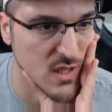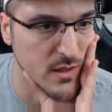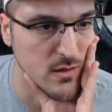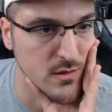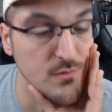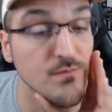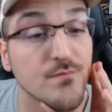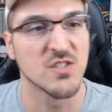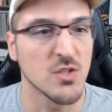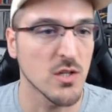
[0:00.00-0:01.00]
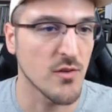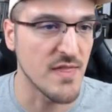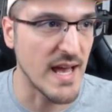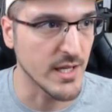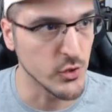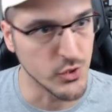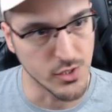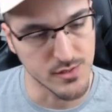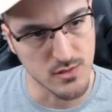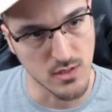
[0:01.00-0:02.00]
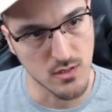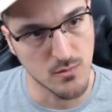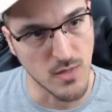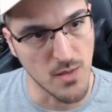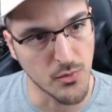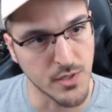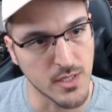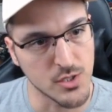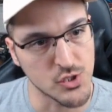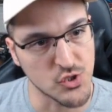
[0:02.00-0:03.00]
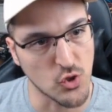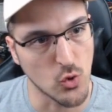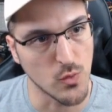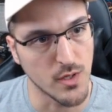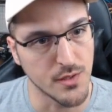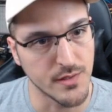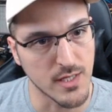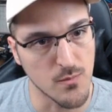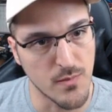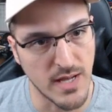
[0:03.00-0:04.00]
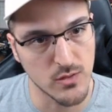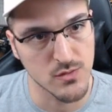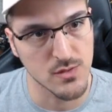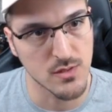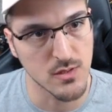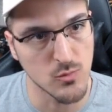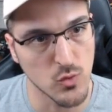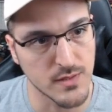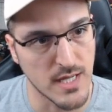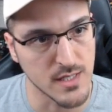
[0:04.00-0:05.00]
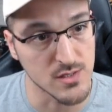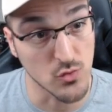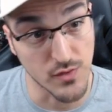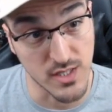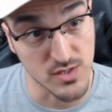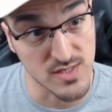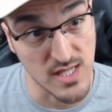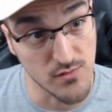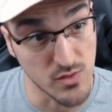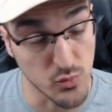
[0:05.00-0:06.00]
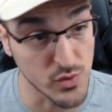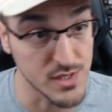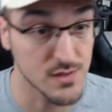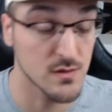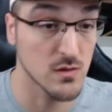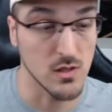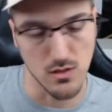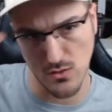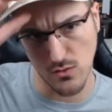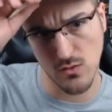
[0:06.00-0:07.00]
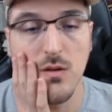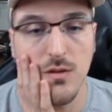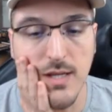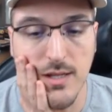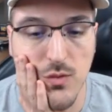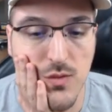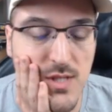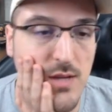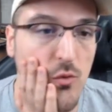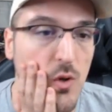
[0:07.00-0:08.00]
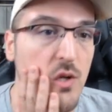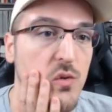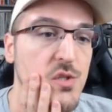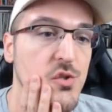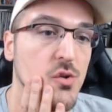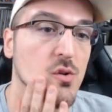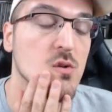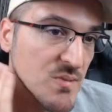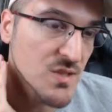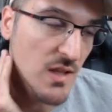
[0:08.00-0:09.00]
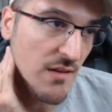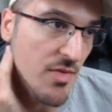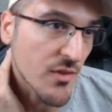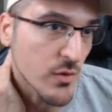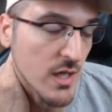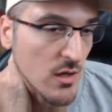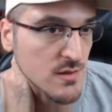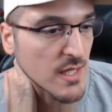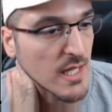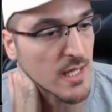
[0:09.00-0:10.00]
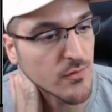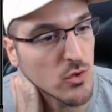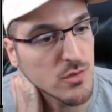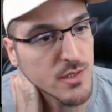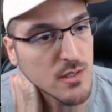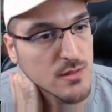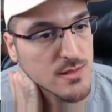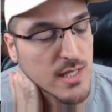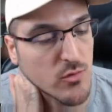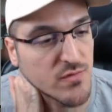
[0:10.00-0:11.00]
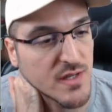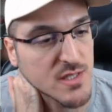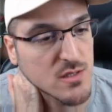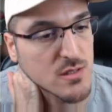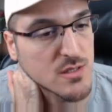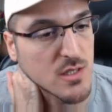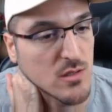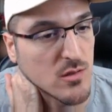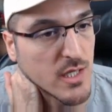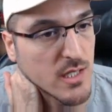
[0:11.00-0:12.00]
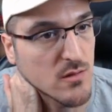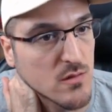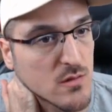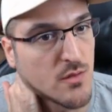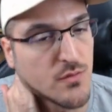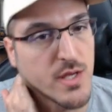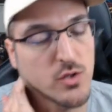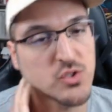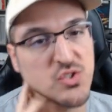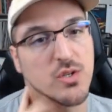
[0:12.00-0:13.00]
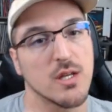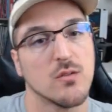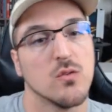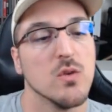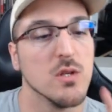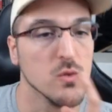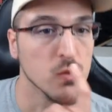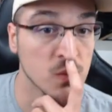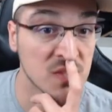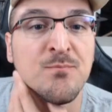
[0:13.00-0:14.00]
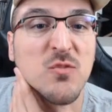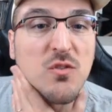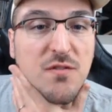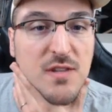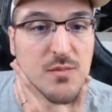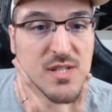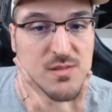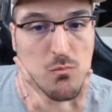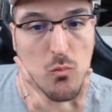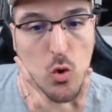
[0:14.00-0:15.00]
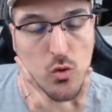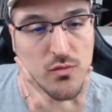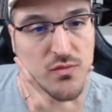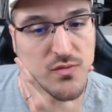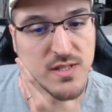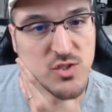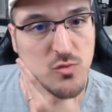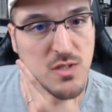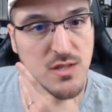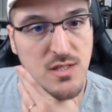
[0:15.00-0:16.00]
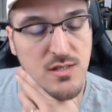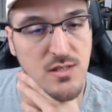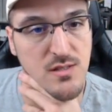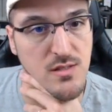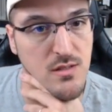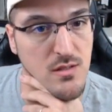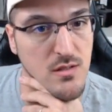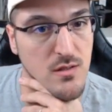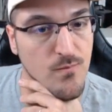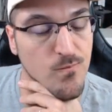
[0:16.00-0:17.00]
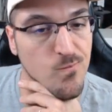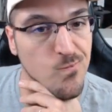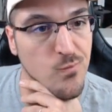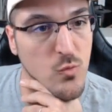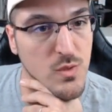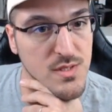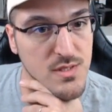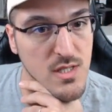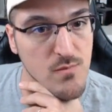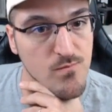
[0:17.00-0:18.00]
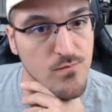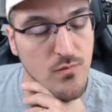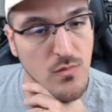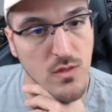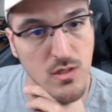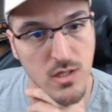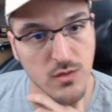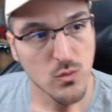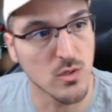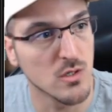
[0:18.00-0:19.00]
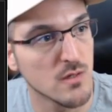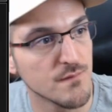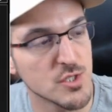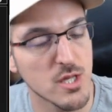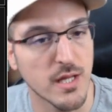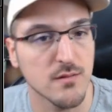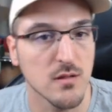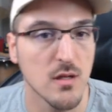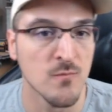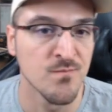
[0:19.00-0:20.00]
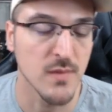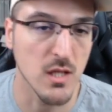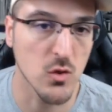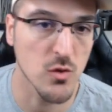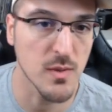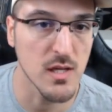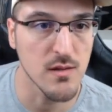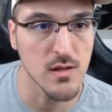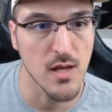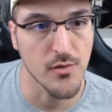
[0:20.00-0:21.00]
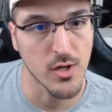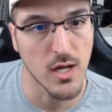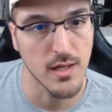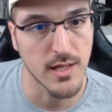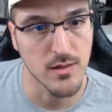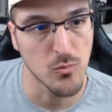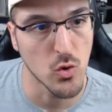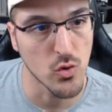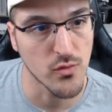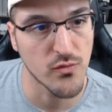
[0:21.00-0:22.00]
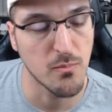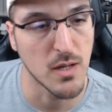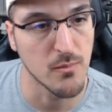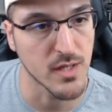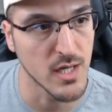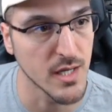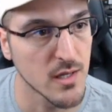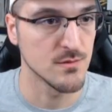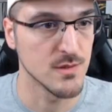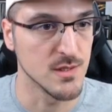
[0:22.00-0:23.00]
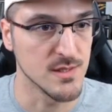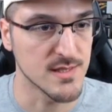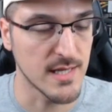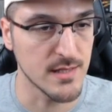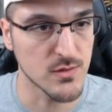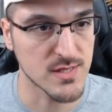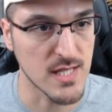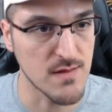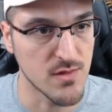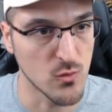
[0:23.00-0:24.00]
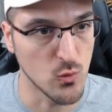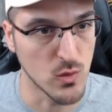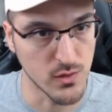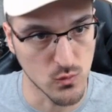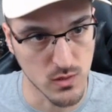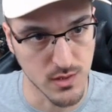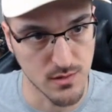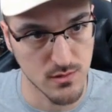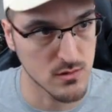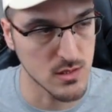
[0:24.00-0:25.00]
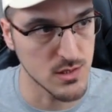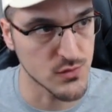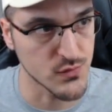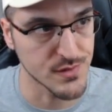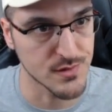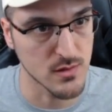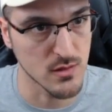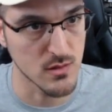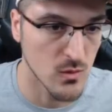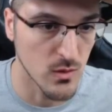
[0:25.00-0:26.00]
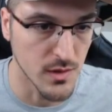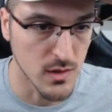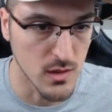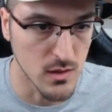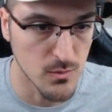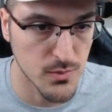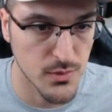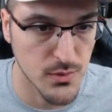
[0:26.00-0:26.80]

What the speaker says: Cataclysm. It's not even that good, honestly. My opponent can just hold on. They can bounce the Multanis, or they can save the Priest here. They get to save 1 creature, still have 3 cards in hand, only sacrifice a single land. They also get to use, to flip this Morph, assuming this is, what's his name? The Nantuko Vigilante. It could be the other guy, like the Morph Pump guy. They decide to save the 1/1. Interesting. I'm gonna keep...